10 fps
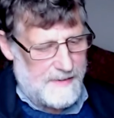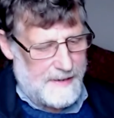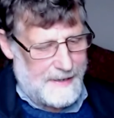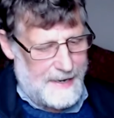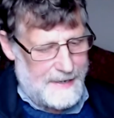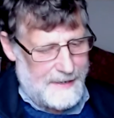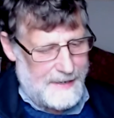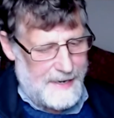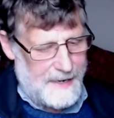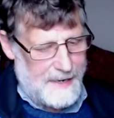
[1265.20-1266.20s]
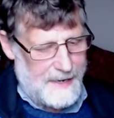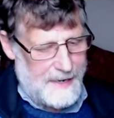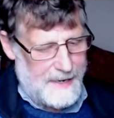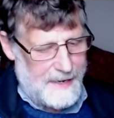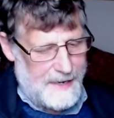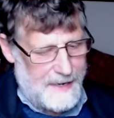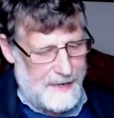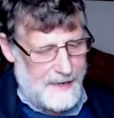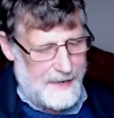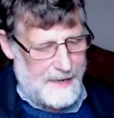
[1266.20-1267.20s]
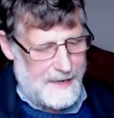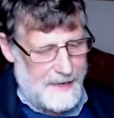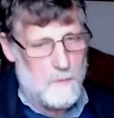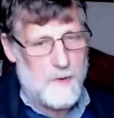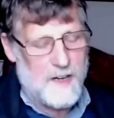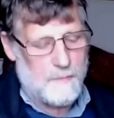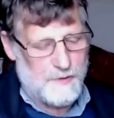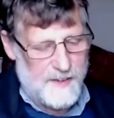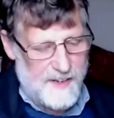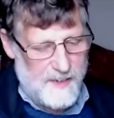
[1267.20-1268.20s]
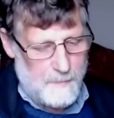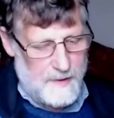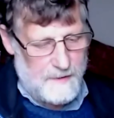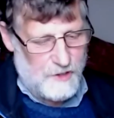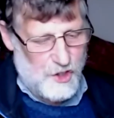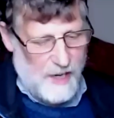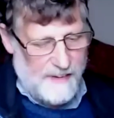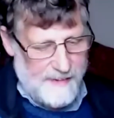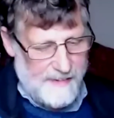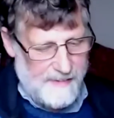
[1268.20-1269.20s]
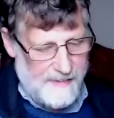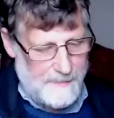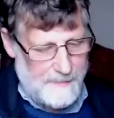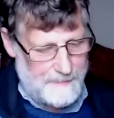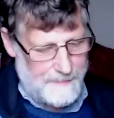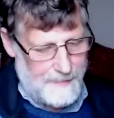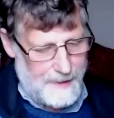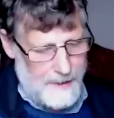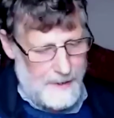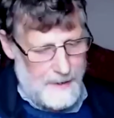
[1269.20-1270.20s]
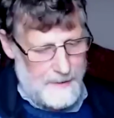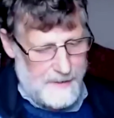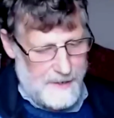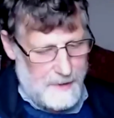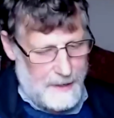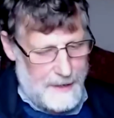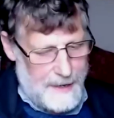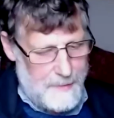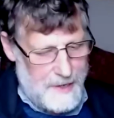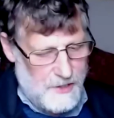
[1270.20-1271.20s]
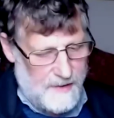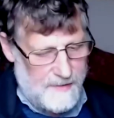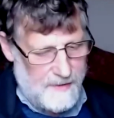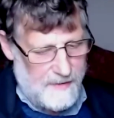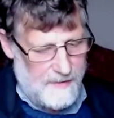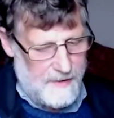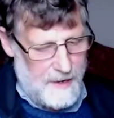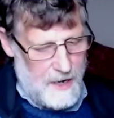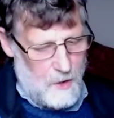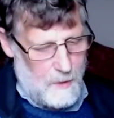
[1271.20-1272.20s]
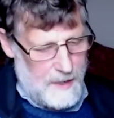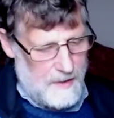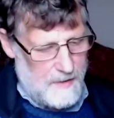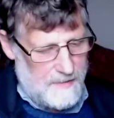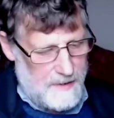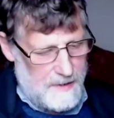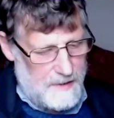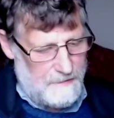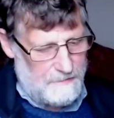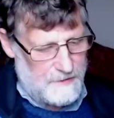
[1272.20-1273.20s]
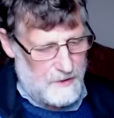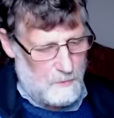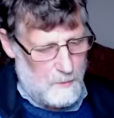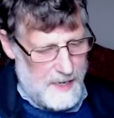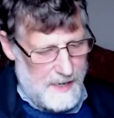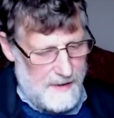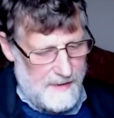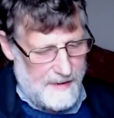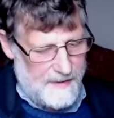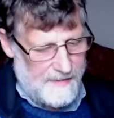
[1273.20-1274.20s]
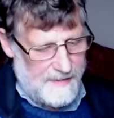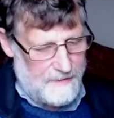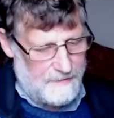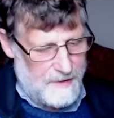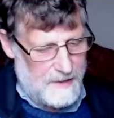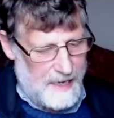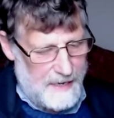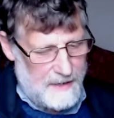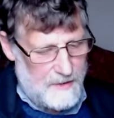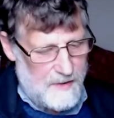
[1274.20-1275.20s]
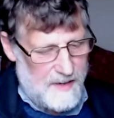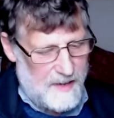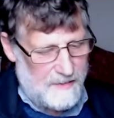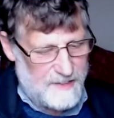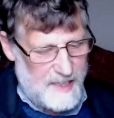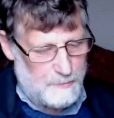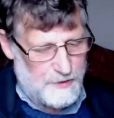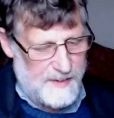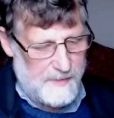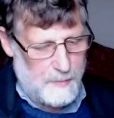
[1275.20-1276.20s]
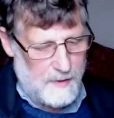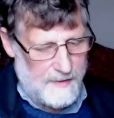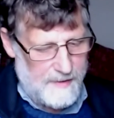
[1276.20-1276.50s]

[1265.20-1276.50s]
that lie ahead have got to conform with principles of justice. The term climate justice, while used in different ways, etc., includes 3 principles.